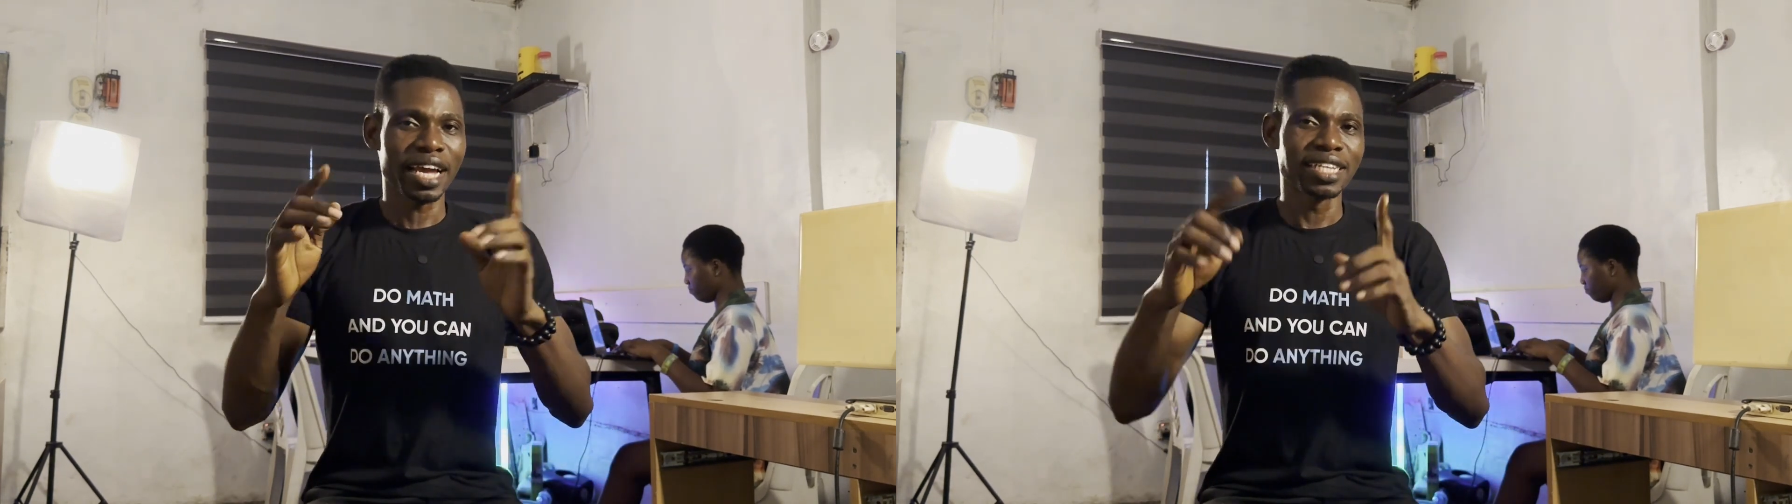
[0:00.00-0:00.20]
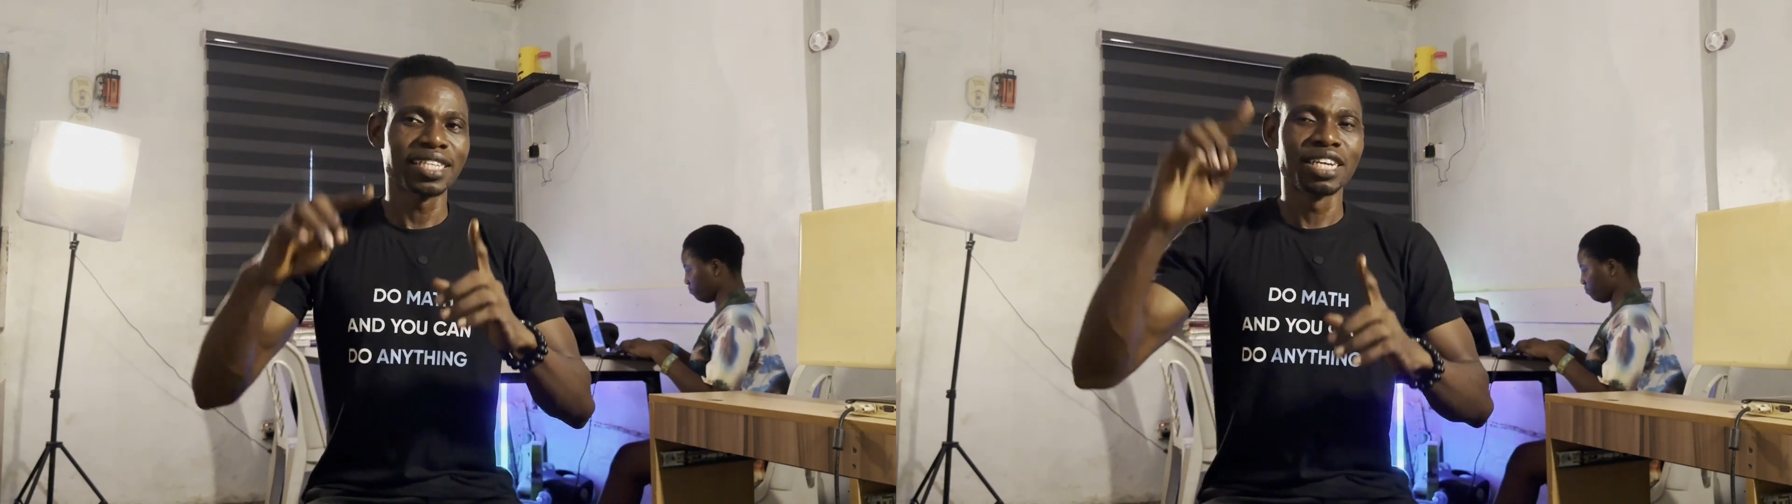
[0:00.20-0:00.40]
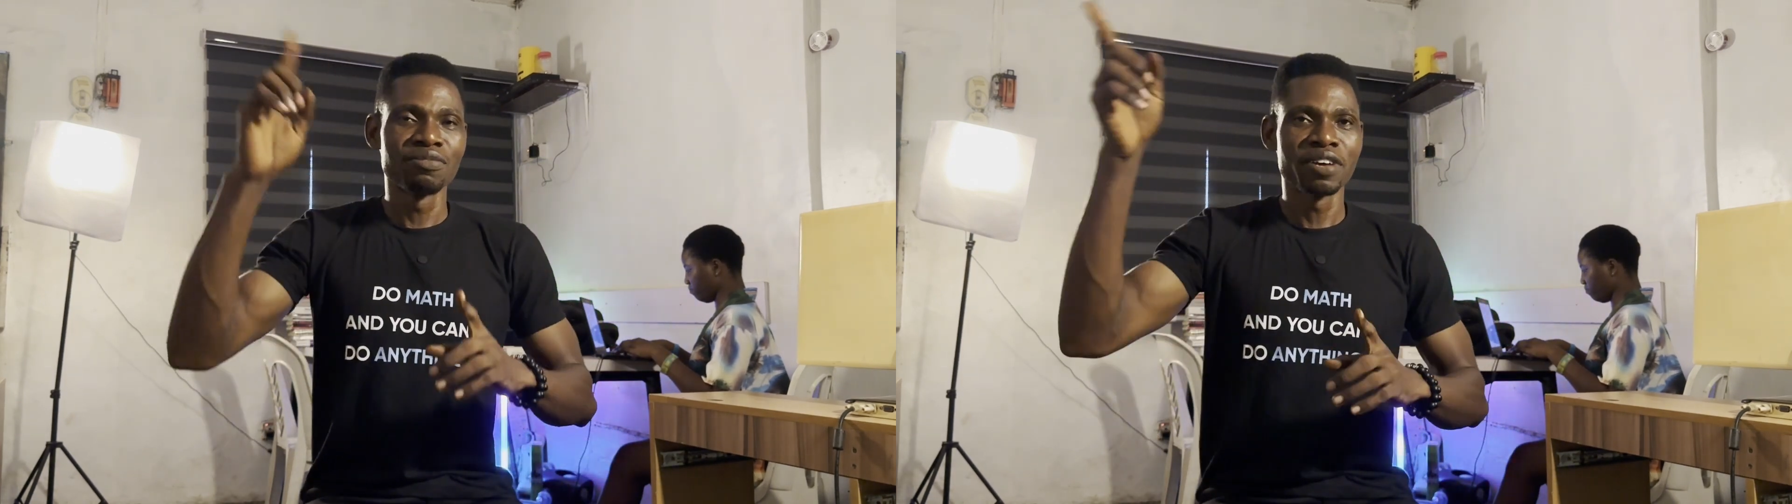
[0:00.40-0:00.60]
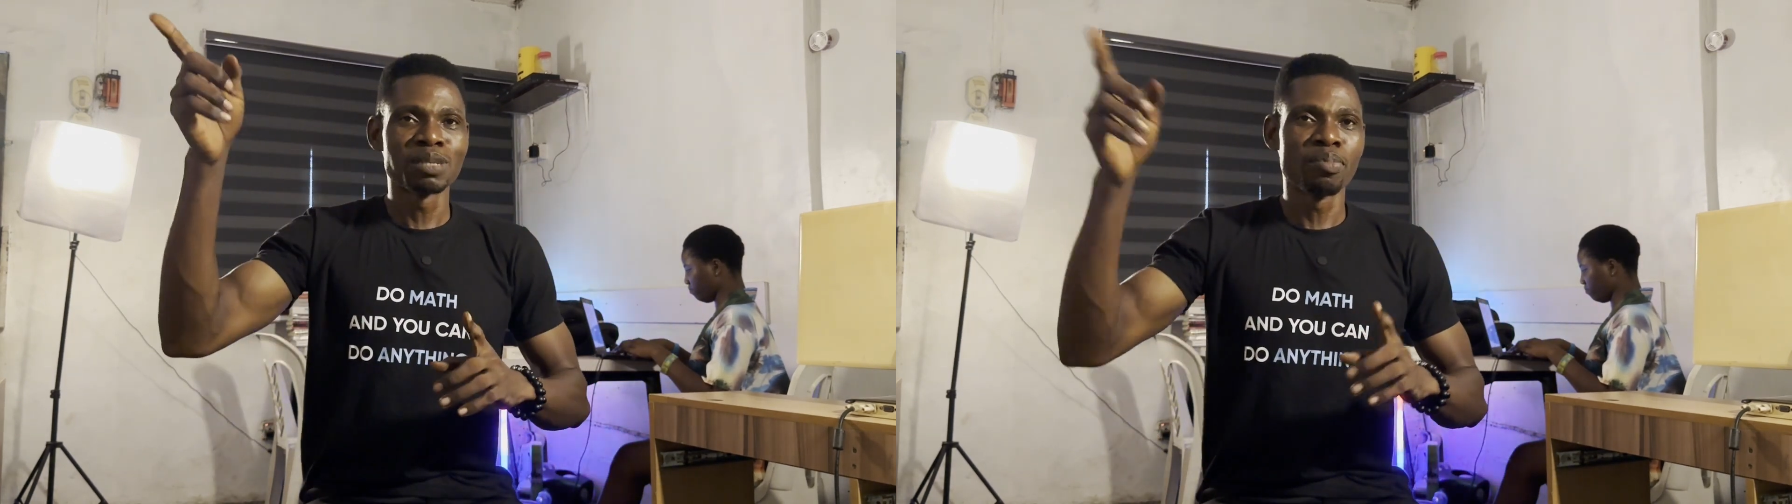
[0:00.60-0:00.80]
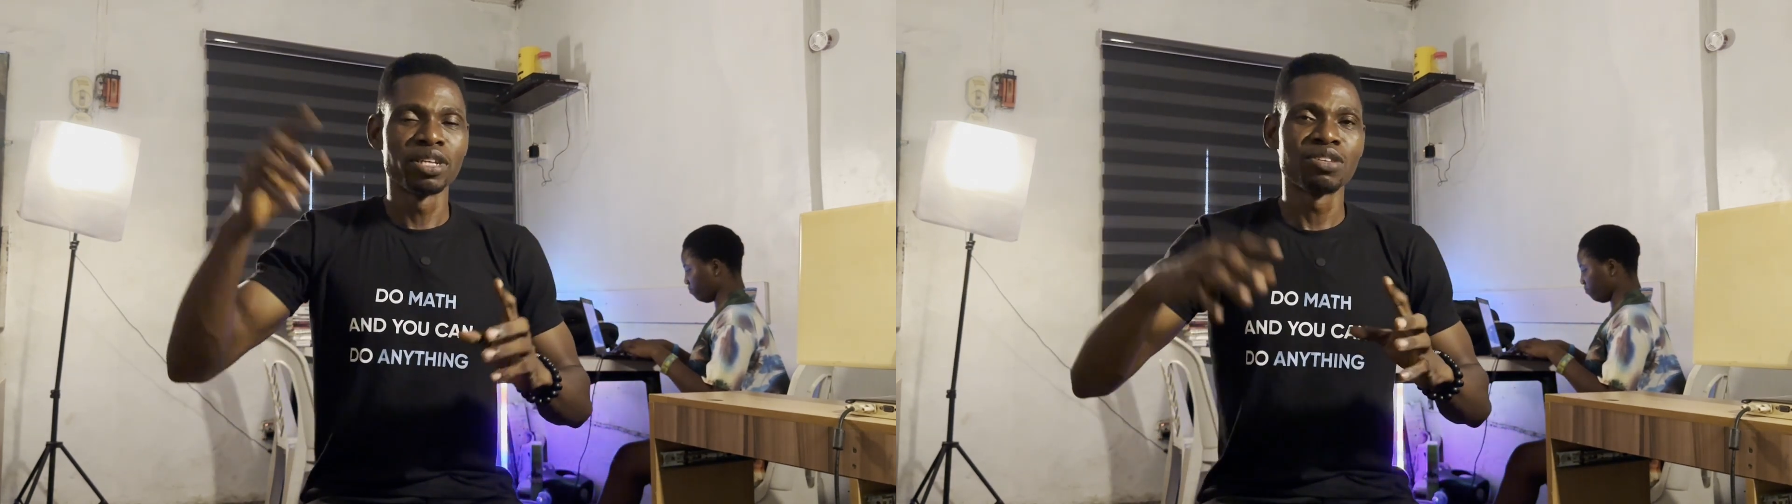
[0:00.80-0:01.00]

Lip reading: I said, the first point,